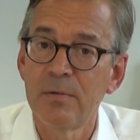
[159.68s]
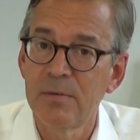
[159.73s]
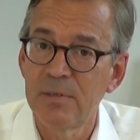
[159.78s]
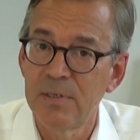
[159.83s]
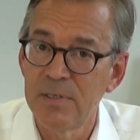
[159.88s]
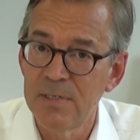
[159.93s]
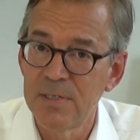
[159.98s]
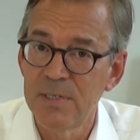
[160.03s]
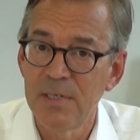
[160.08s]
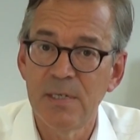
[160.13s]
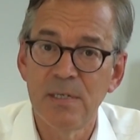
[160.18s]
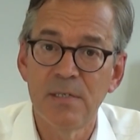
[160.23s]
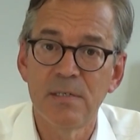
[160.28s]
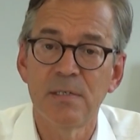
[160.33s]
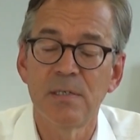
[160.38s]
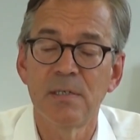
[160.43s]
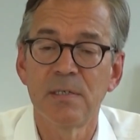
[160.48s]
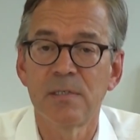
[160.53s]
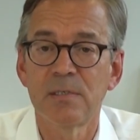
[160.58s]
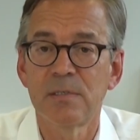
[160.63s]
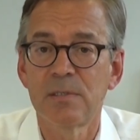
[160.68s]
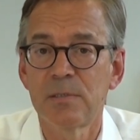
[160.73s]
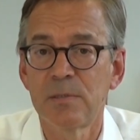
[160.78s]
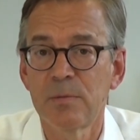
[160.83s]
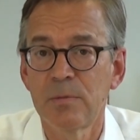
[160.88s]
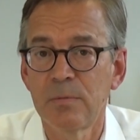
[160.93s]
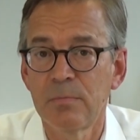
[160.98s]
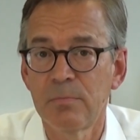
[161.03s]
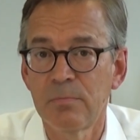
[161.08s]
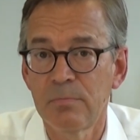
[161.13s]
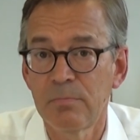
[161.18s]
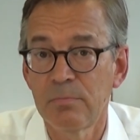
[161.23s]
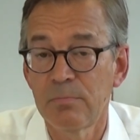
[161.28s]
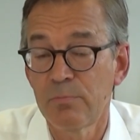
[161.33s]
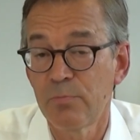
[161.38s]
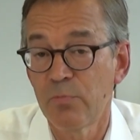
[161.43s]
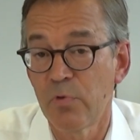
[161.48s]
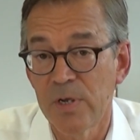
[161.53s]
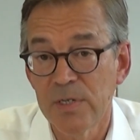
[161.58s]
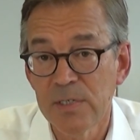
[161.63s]
disease is
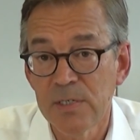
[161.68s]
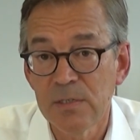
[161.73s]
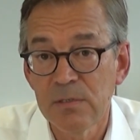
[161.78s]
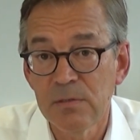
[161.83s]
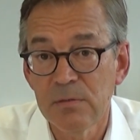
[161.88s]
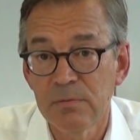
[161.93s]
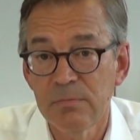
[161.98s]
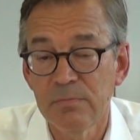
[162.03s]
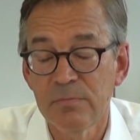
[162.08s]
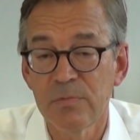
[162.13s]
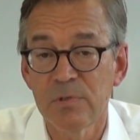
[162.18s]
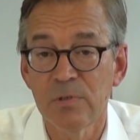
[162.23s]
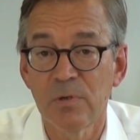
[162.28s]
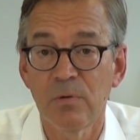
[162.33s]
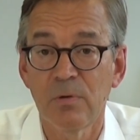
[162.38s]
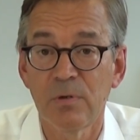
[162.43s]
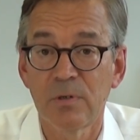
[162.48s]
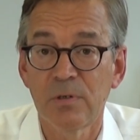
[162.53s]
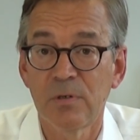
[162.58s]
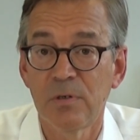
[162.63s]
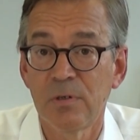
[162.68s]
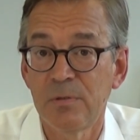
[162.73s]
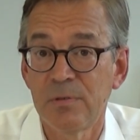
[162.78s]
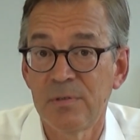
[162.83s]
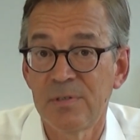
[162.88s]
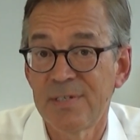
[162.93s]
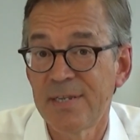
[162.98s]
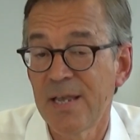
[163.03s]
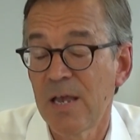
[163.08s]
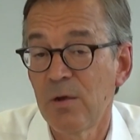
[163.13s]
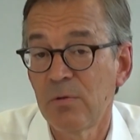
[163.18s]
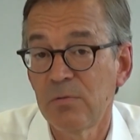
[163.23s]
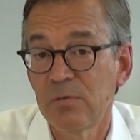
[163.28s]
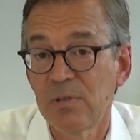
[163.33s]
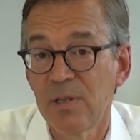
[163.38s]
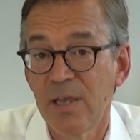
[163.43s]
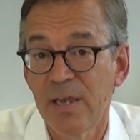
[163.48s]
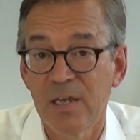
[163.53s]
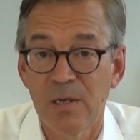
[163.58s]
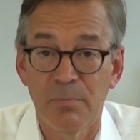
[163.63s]
present, so it could sound
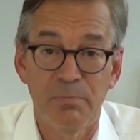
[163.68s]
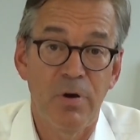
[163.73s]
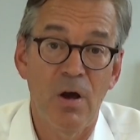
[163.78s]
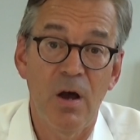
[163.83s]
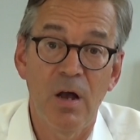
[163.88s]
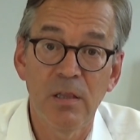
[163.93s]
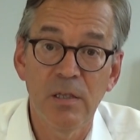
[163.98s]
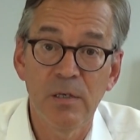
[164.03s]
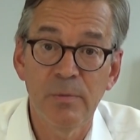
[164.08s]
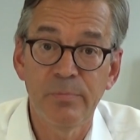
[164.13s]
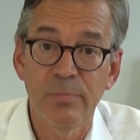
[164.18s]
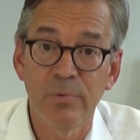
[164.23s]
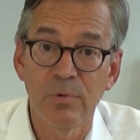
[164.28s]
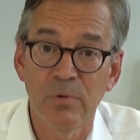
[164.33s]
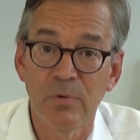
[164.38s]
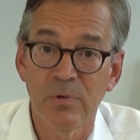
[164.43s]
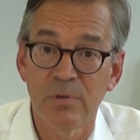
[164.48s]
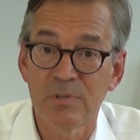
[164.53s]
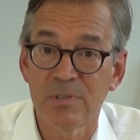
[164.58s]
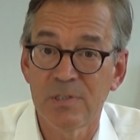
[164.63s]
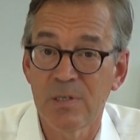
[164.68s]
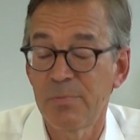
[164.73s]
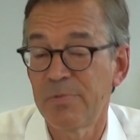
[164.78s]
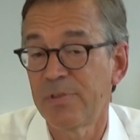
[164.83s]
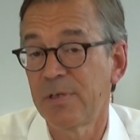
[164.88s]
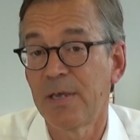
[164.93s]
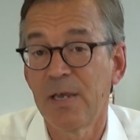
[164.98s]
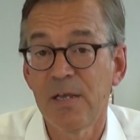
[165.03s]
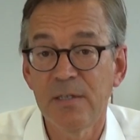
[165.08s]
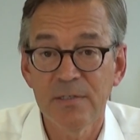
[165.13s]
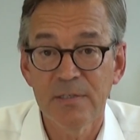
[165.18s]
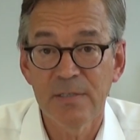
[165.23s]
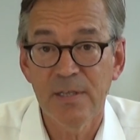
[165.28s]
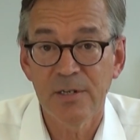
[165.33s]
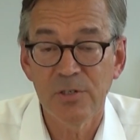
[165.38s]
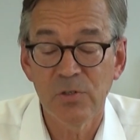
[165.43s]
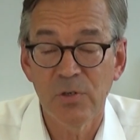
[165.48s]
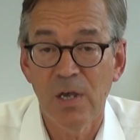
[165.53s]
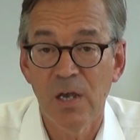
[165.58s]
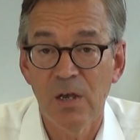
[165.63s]
like a polyp or something else
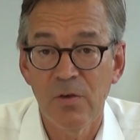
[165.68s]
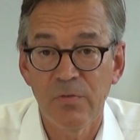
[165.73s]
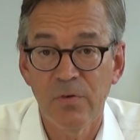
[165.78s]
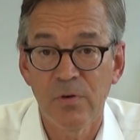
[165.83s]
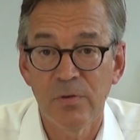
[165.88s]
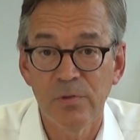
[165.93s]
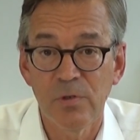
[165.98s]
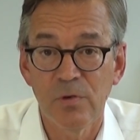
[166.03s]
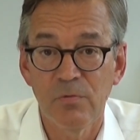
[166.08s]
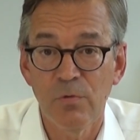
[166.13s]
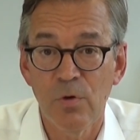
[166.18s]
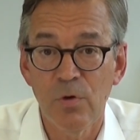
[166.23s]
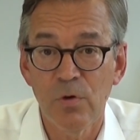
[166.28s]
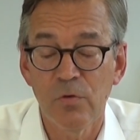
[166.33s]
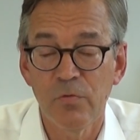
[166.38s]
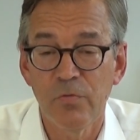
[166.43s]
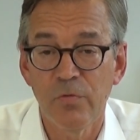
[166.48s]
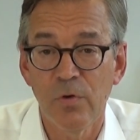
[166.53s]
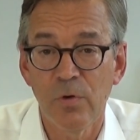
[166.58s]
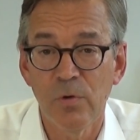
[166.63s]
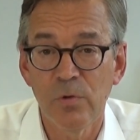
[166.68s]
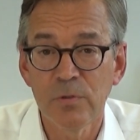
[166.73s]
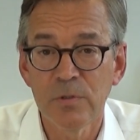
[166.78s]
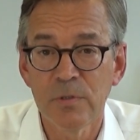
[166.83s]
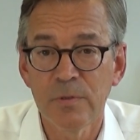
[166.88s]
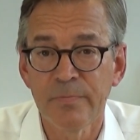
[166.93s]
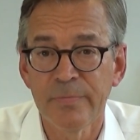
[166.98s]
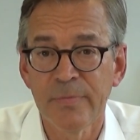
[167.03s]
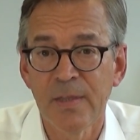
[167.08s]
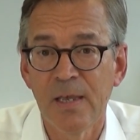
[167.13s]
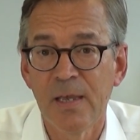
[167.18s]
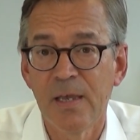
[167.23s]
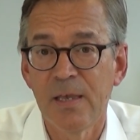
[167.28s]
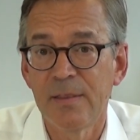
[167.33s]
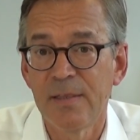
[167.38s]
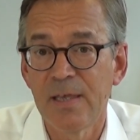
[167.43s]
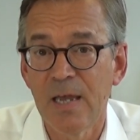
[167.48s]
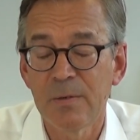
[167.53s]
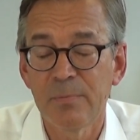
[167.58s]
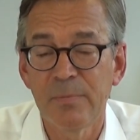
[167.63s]
that you have on your vocal folds.
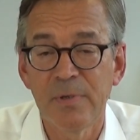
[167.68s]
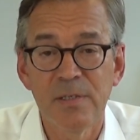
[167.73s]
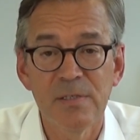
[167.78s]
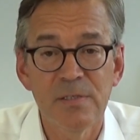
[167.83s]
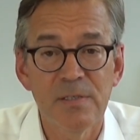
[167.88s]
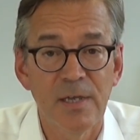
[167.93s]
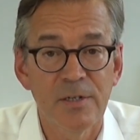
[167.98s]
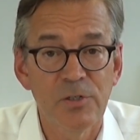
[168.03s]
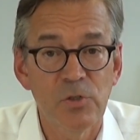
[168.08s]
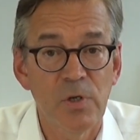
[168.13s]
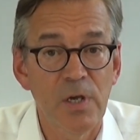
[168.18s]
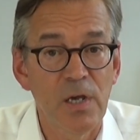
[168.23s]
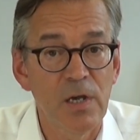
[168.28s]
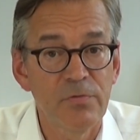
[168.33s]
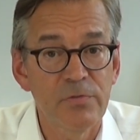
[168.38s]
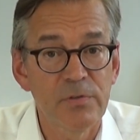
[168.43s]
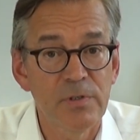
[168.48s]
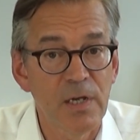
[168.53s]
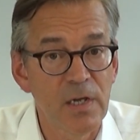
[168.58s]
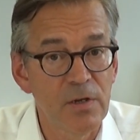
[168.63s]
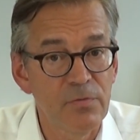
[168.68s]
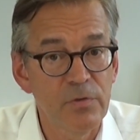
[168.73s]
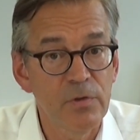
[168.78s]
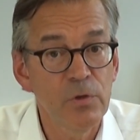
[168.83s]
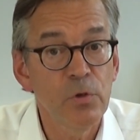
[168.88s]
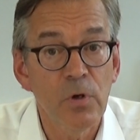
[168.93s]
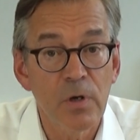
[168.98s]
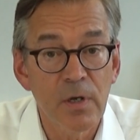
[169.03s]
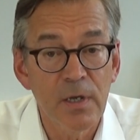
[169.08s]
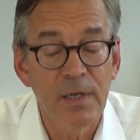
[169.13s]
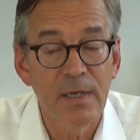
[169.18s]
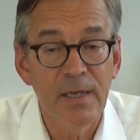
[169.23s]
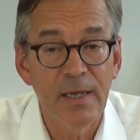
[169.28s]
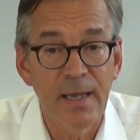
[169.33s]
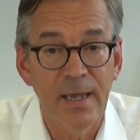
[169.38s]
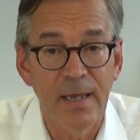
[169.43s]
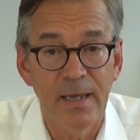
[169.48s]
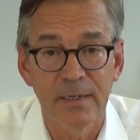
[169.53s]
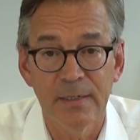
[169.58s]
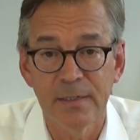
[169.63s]
That means that you have to have a look
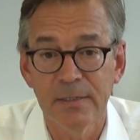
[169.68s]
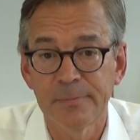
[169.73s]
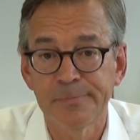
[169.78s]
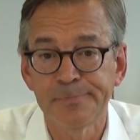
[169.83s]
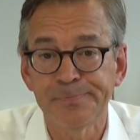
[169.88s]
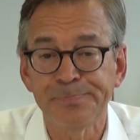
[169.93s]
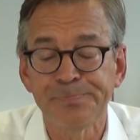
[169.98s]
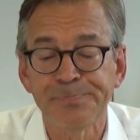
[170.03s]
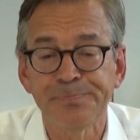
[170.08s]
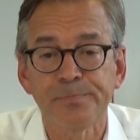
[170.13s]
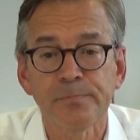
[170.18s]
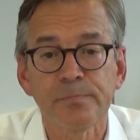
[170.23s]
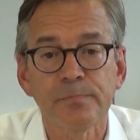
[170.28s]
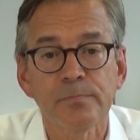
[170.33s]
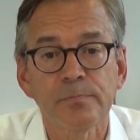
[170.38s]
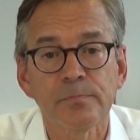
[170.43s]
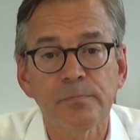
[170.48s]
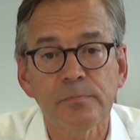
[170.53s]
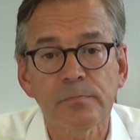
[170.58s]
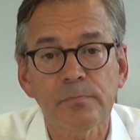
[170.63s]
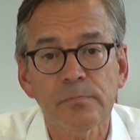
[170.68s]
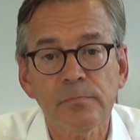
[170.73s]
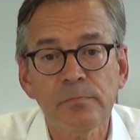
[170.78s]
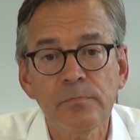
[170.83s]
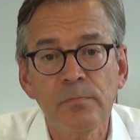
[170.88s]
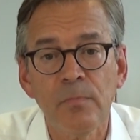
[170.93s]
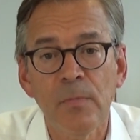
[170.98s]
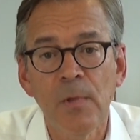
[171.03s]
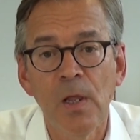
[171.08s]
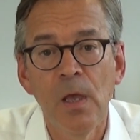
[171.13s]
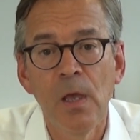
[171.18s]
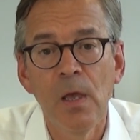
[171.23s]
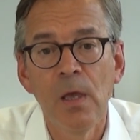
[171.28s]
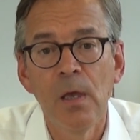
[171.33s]
at it.